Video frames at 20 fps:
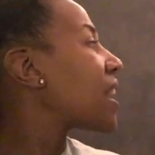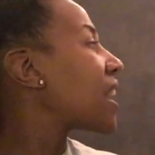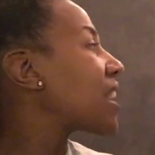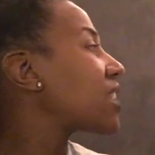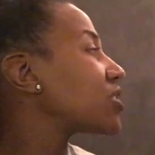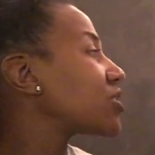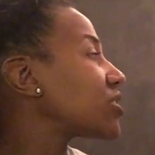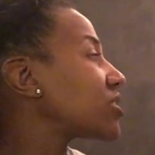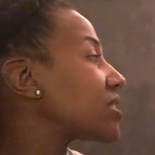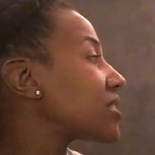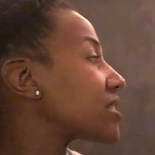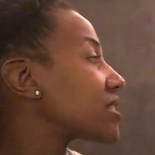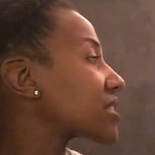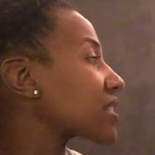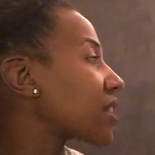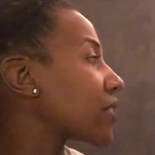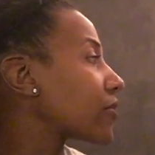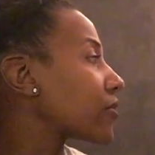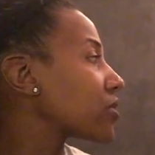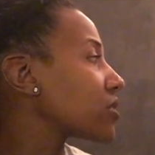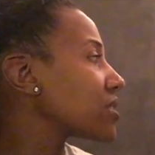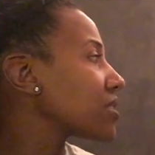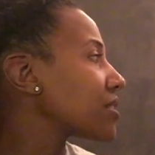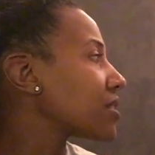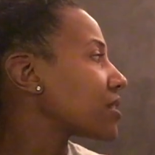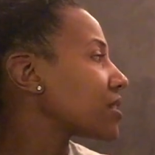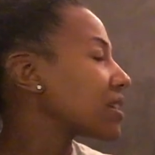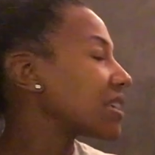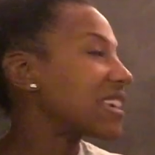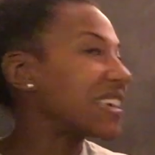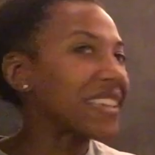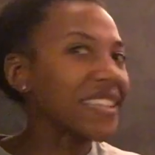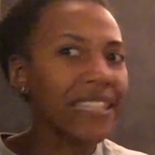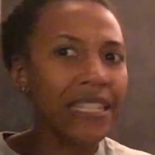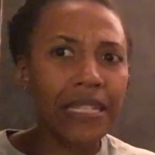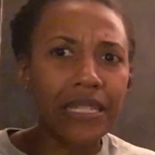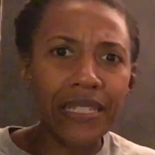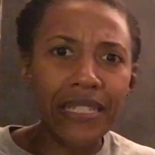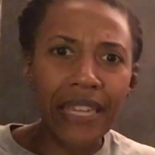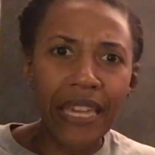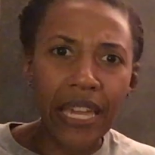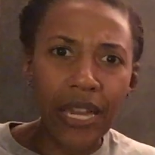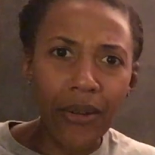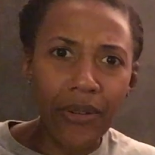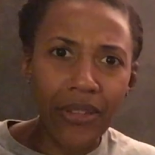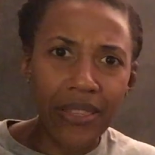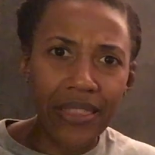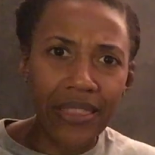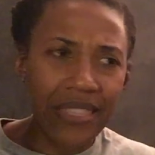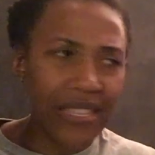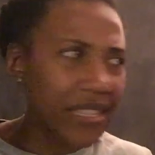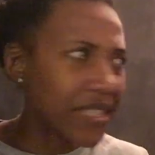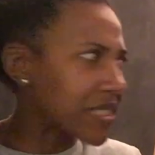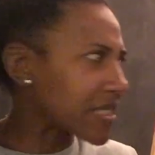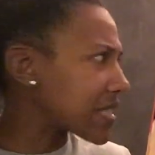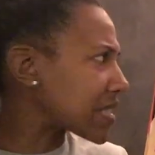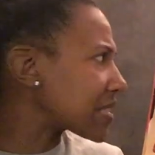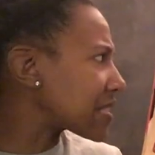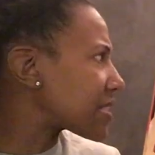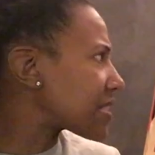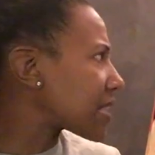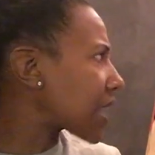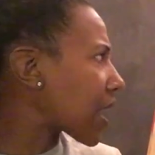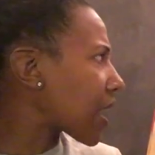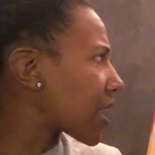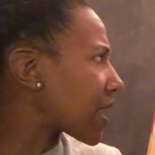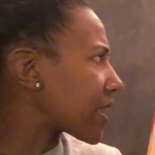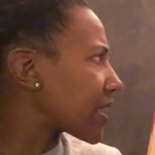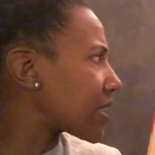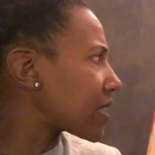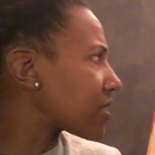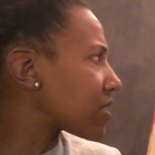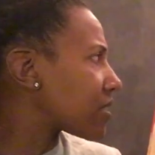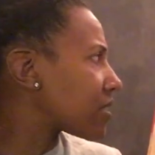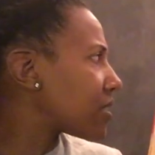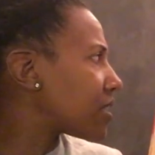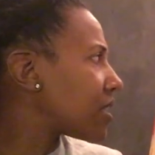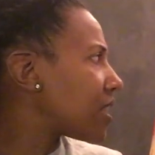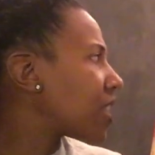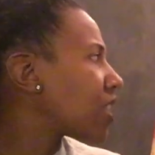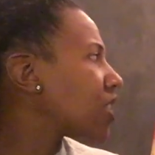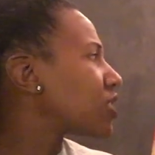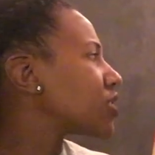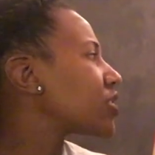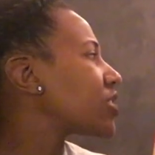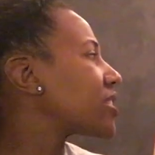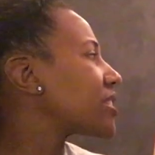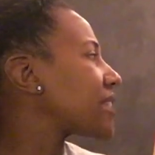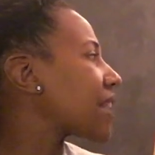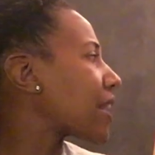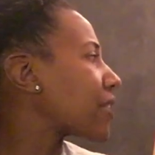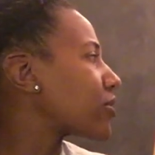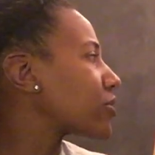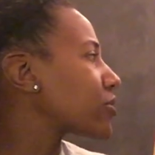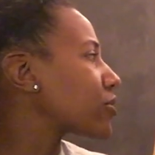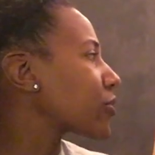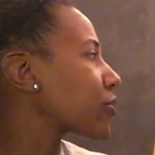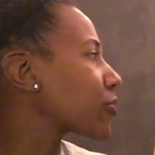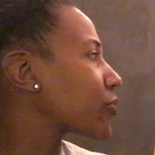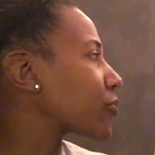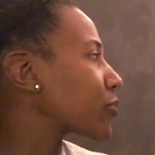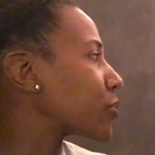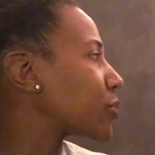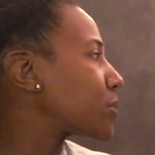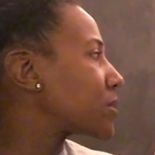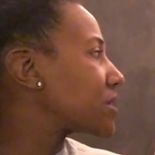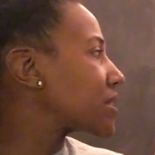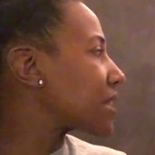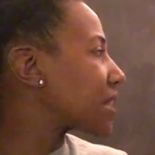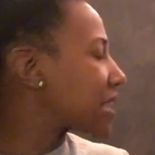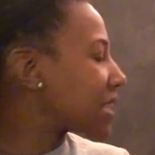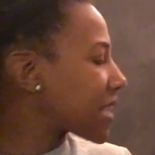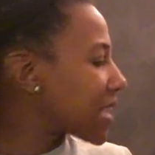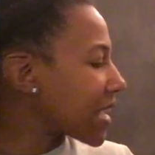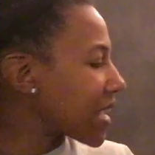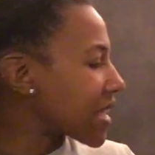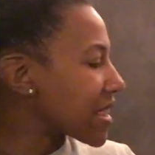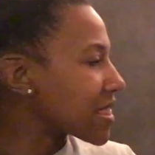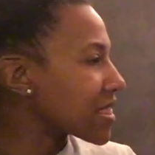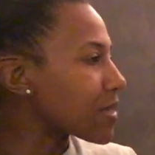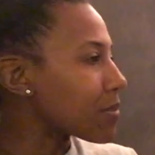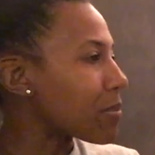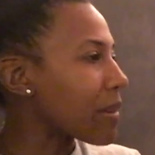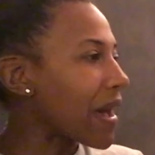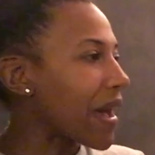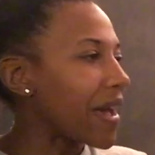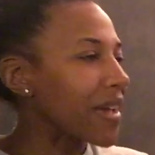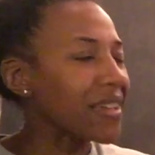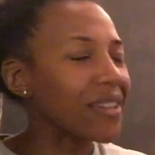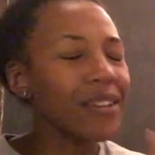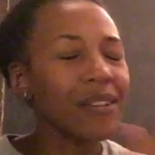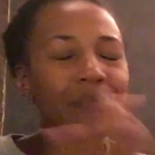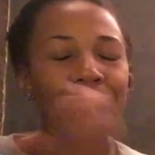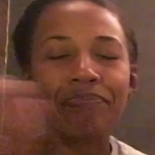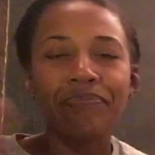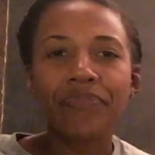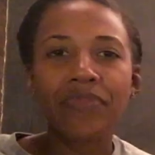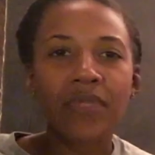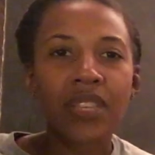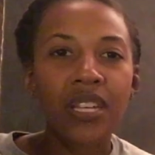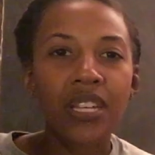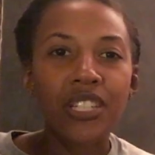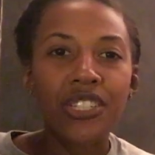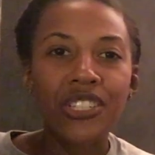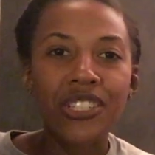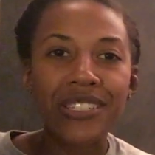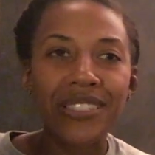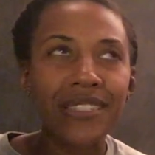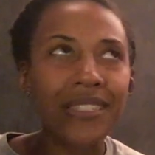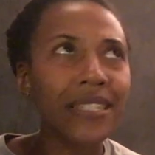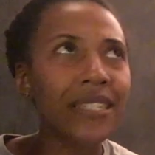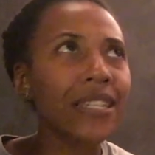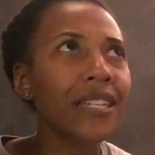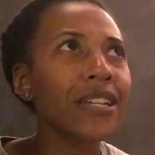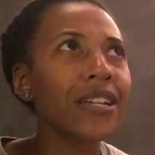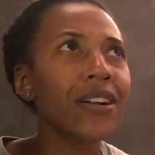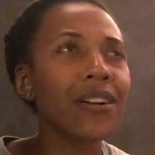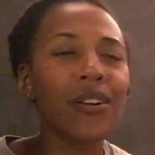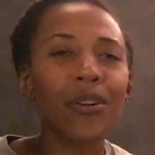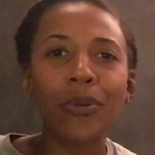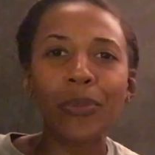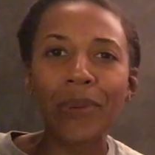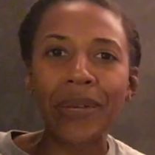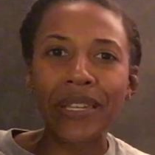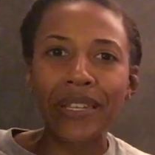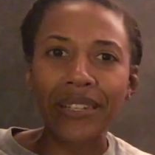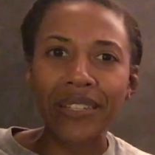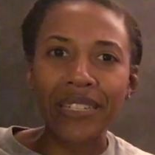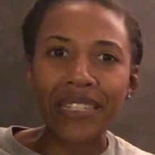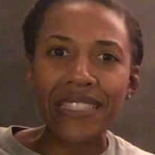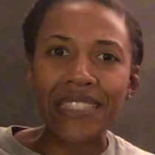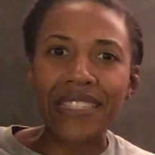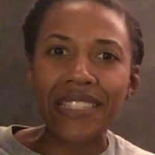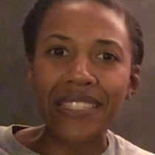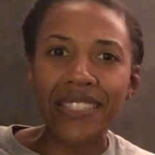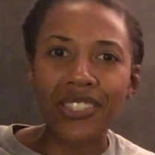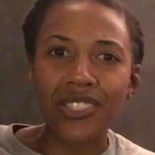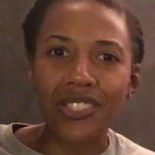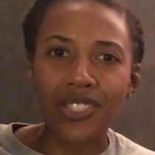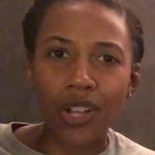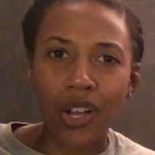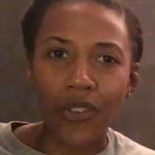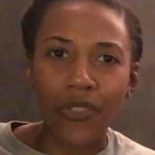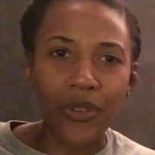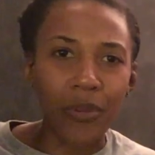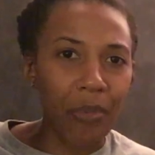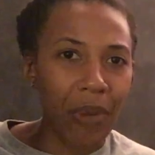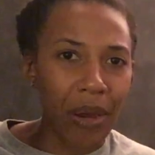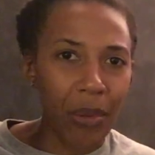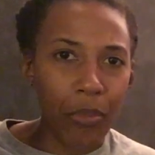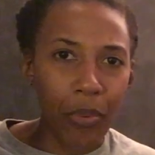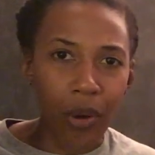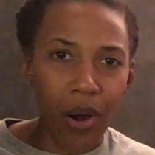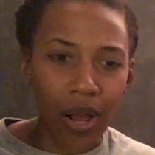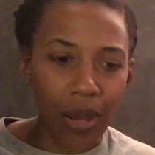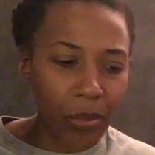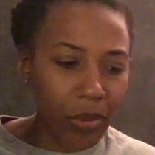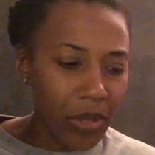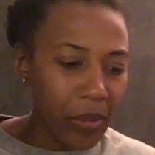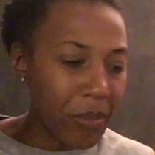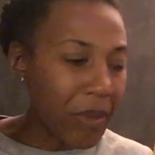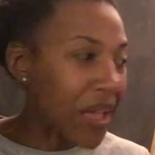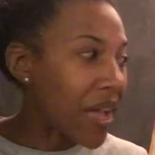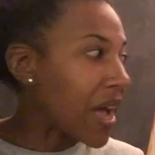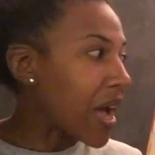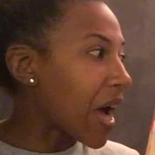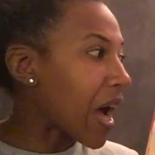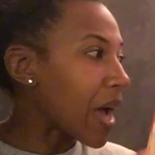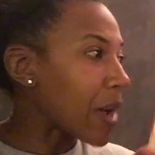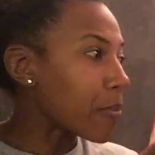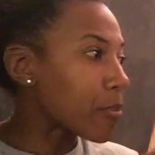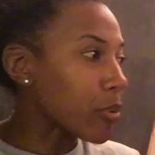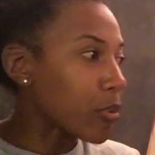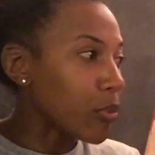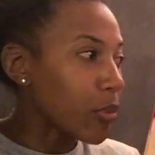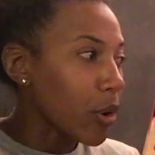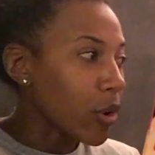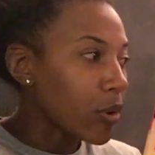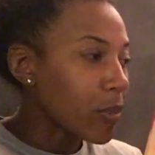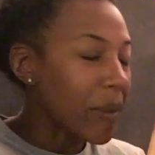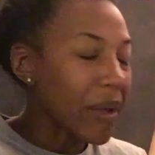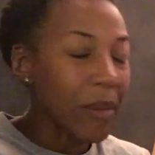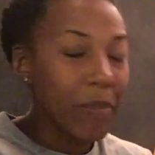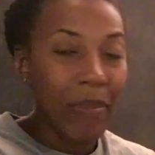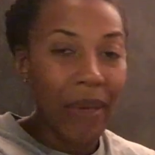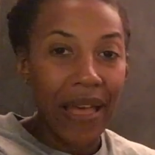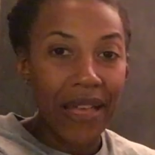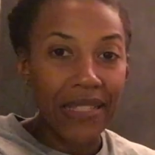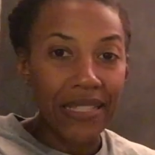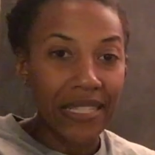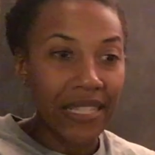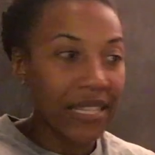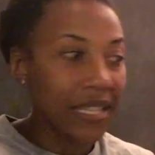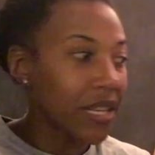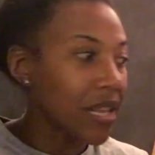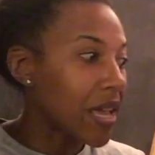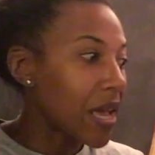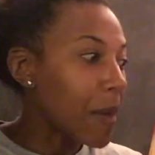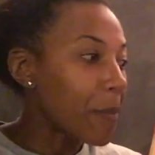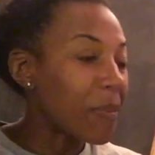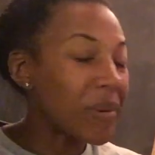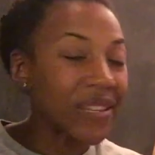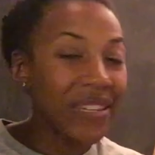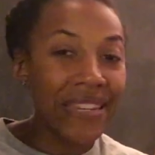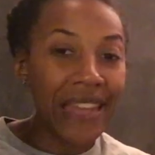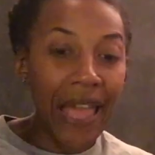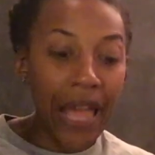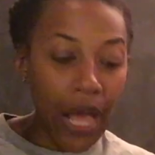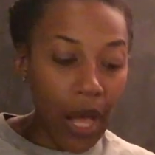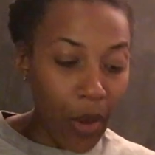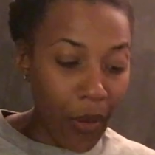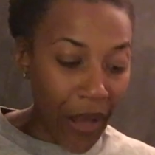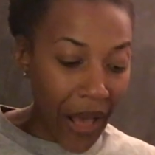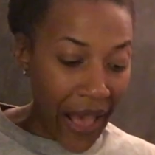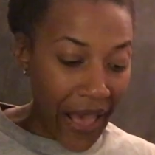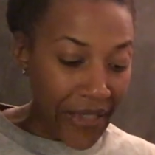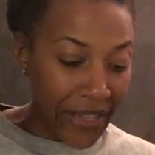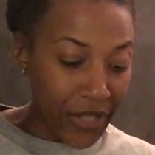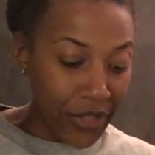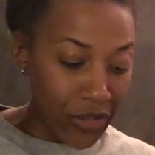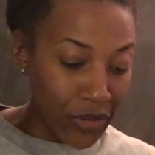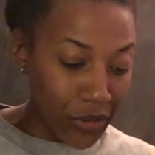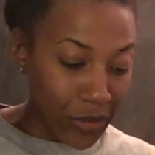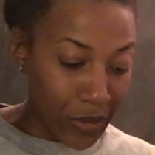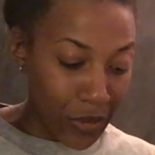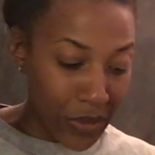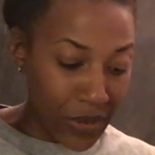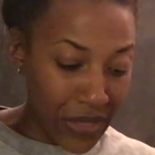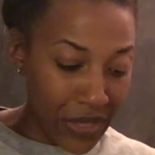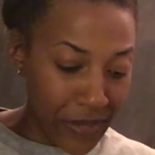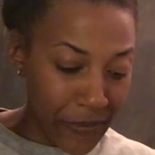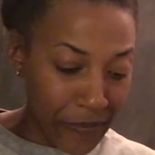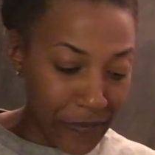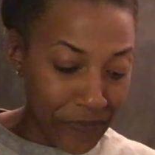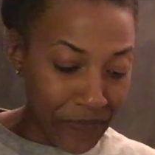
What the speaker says: And she discovers it can carry things inside. She gathers her fruit in the bag. She's thinking, oh my goodness, this is solving my problem. I broke my basket, but now I can use